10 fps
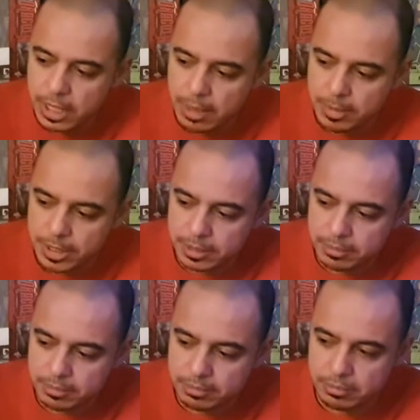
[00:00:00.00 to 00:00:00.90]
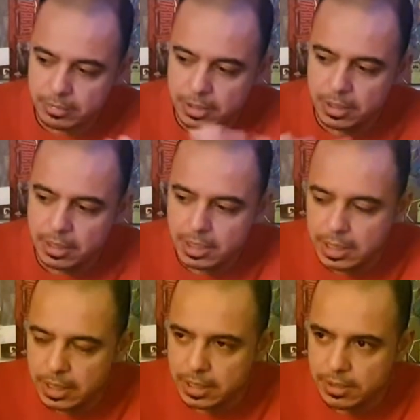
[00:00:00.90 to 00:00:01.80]
I mean,
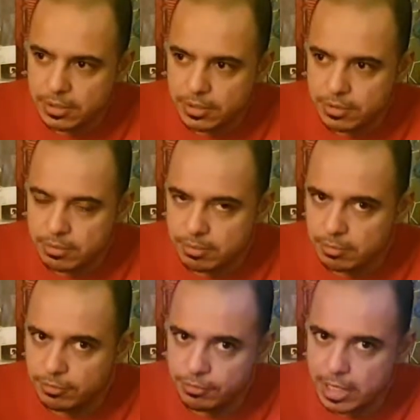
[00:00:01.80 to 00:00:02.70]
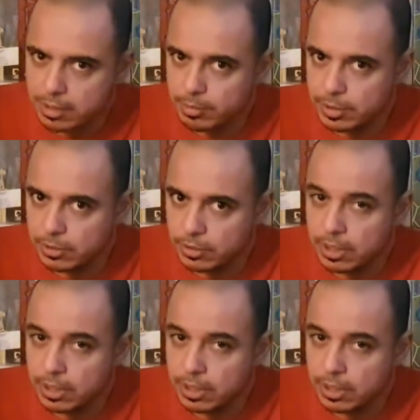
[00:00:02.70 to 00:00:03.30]
it's Frank Miller.